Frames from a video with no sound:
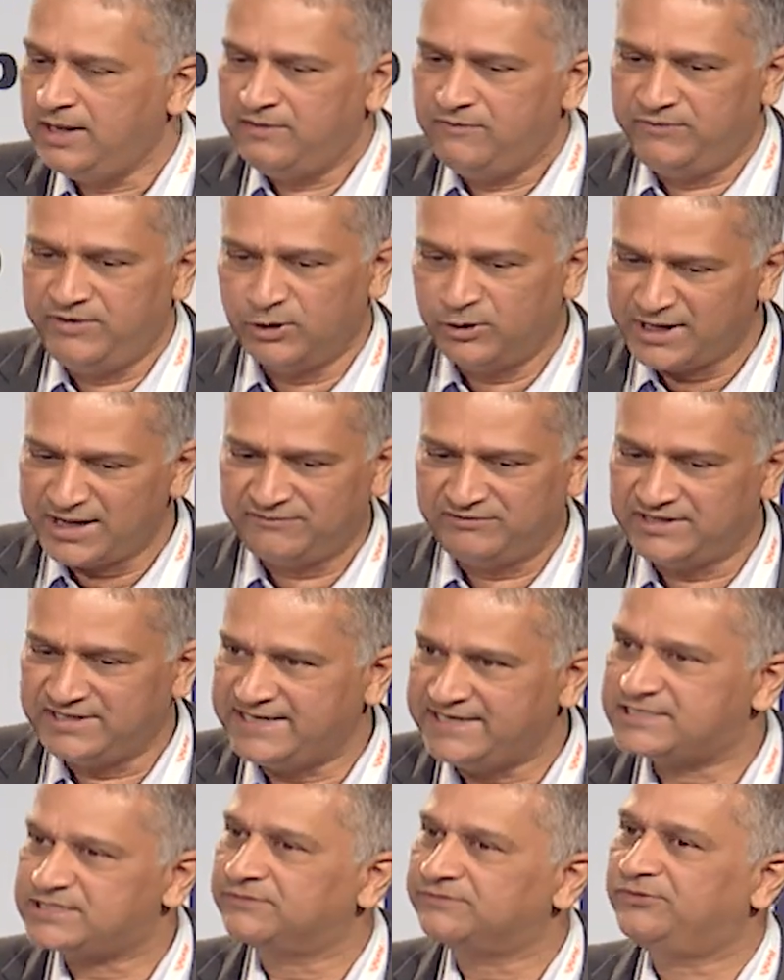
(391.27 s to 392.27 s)
We don't have the
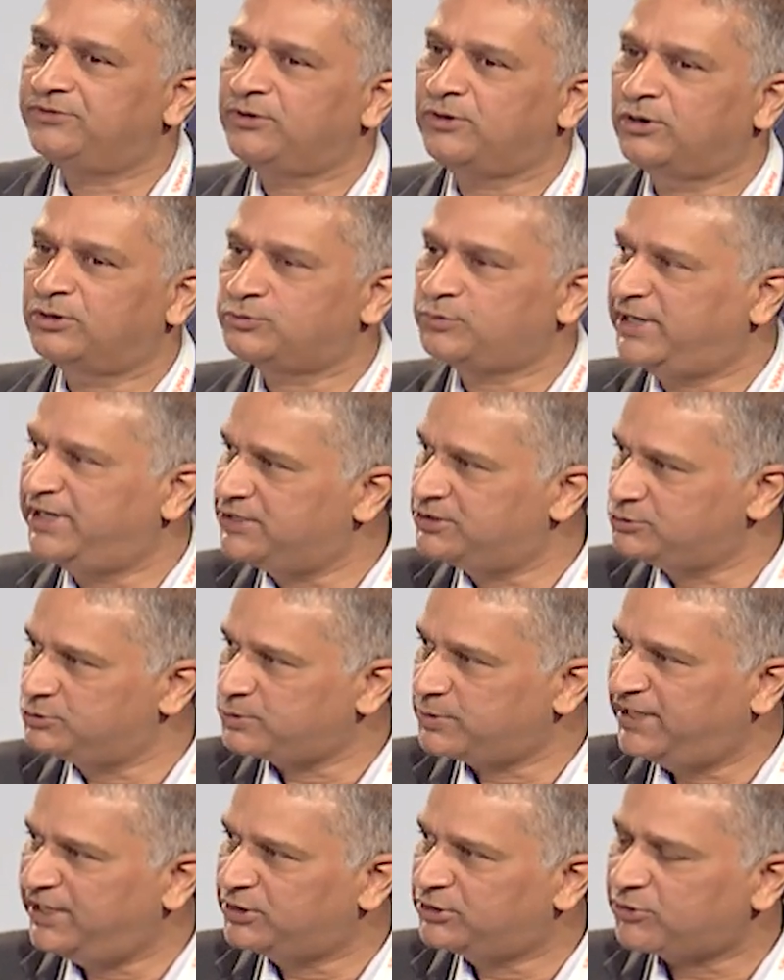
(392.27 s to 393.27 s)
data for
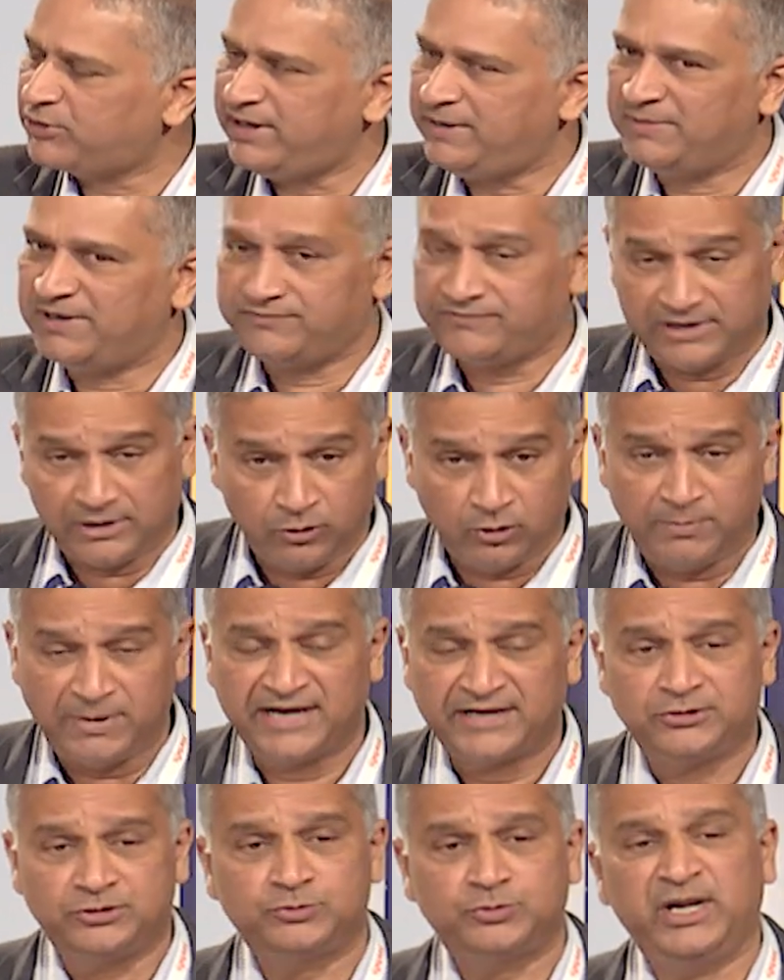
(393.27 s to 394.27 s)
22-23, but if I go
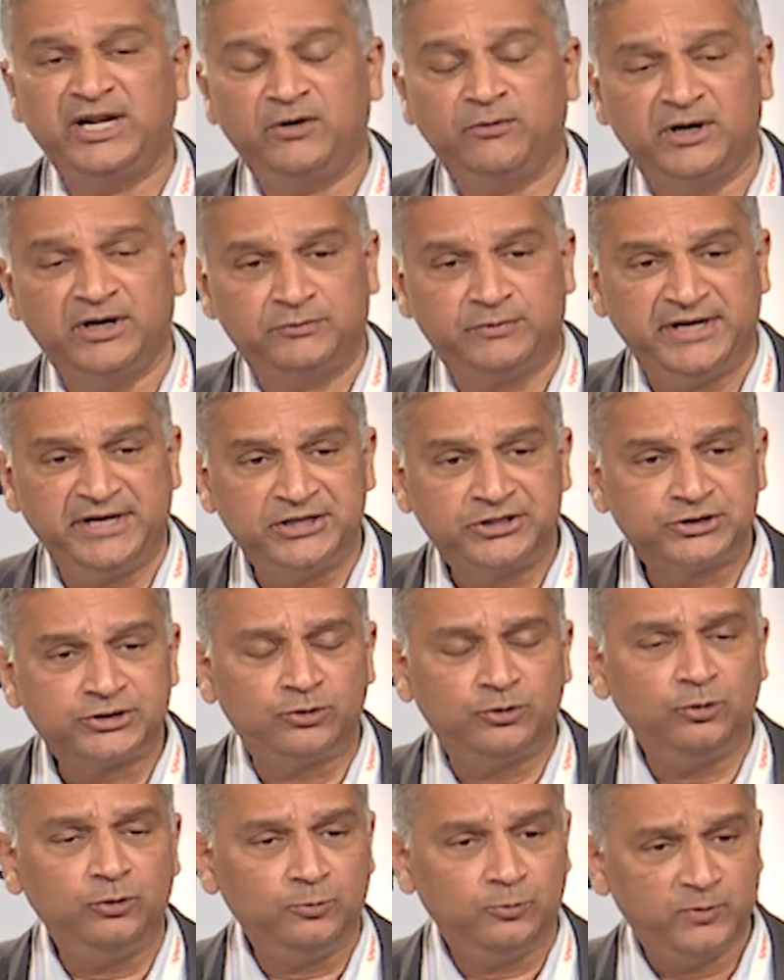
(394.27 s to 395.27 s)
back to
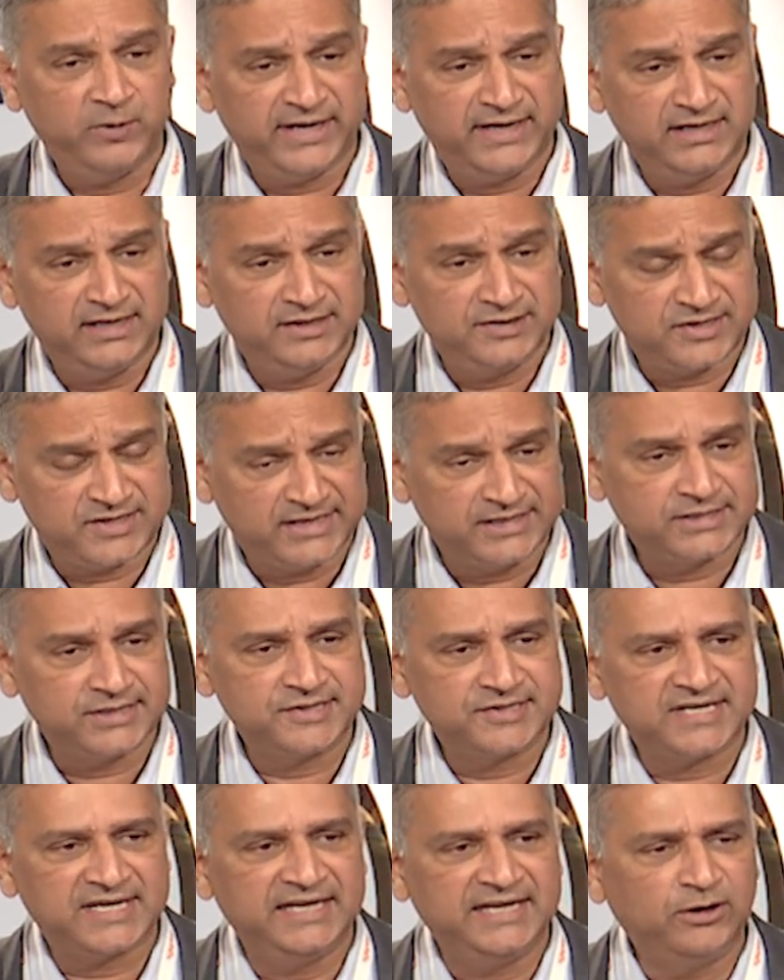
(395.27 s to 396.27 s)
21-22, when the center
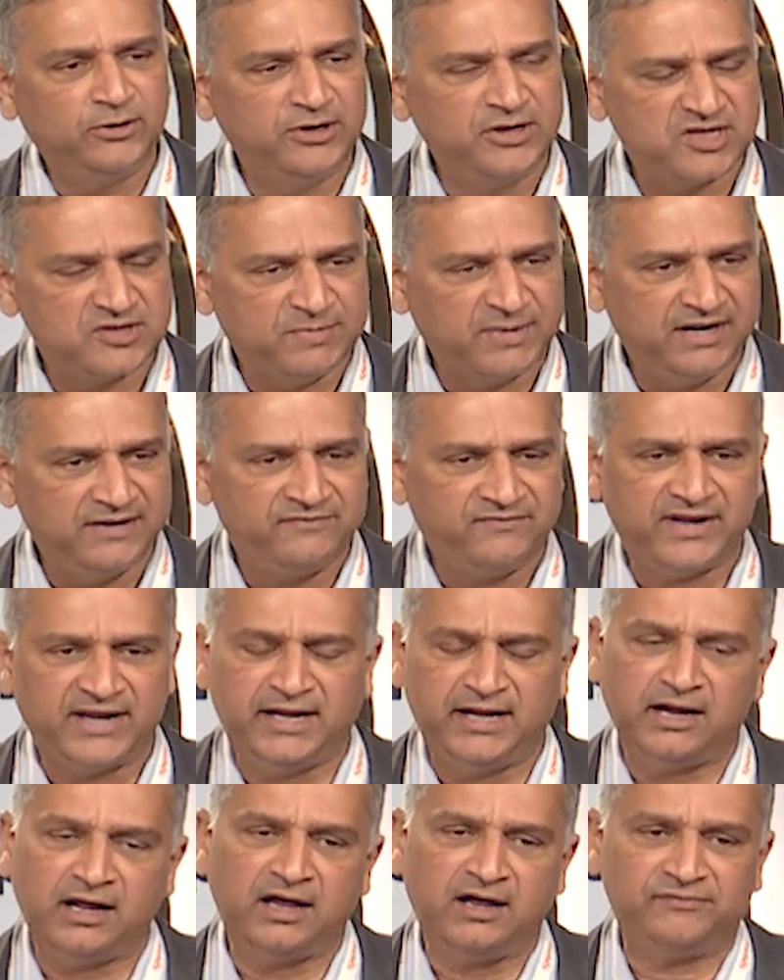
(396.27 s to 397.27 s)
said they're going to spend
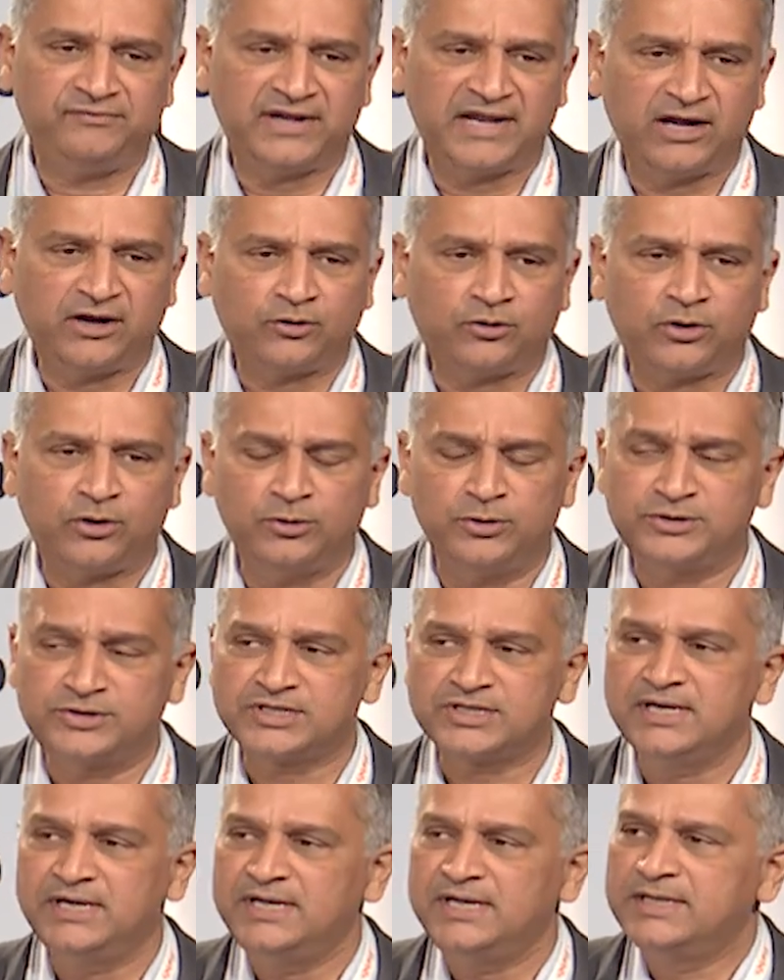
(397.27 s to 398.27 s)
5.5 lakh
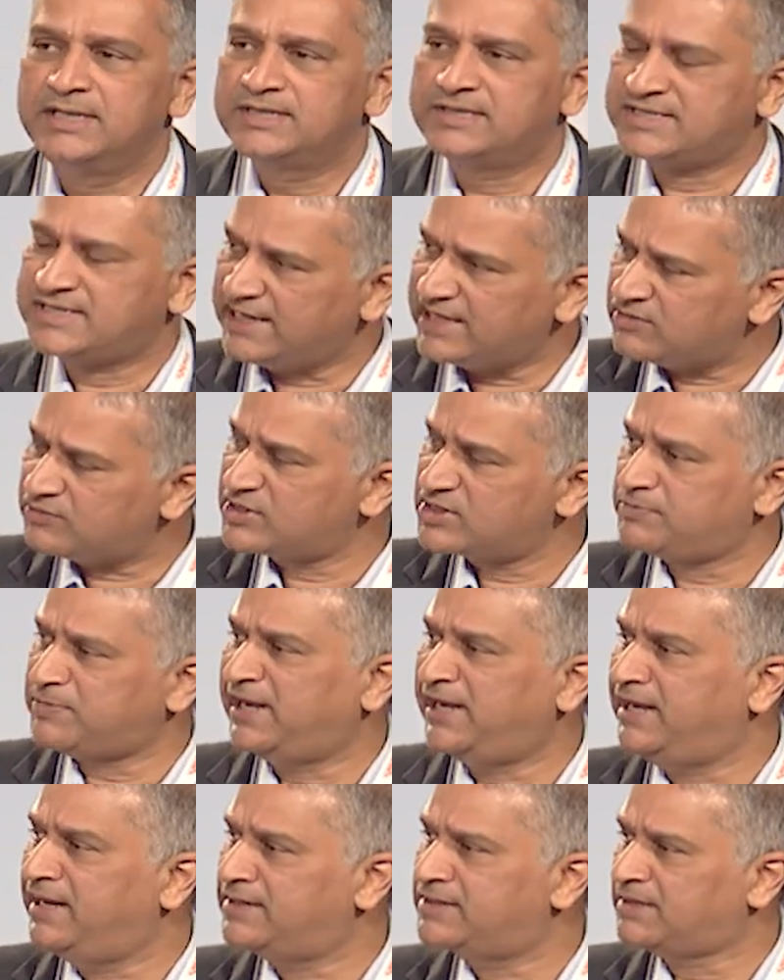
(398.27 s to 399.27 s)
crores, states were
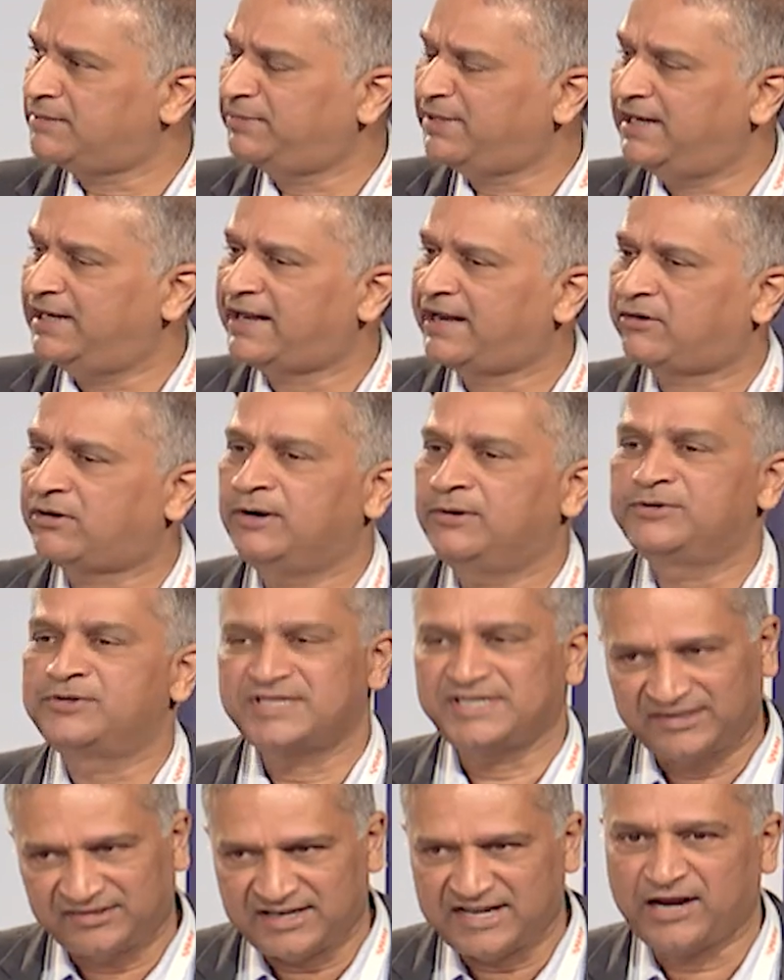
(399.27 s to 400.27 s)
spending something like around
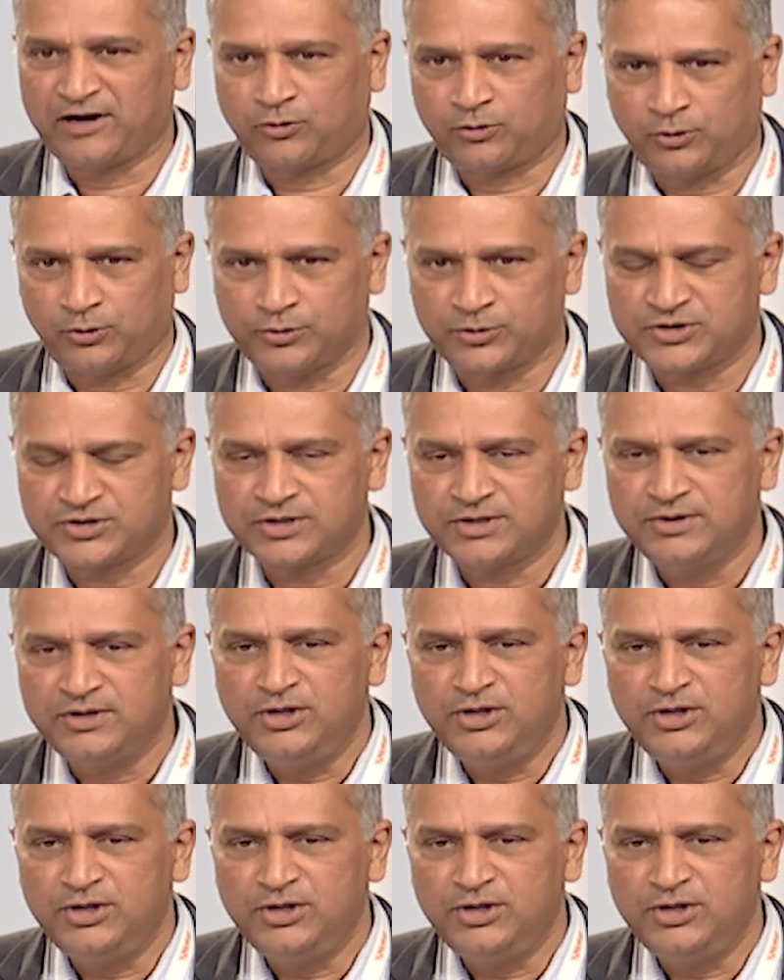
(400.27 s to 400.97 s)
6 lakh crores.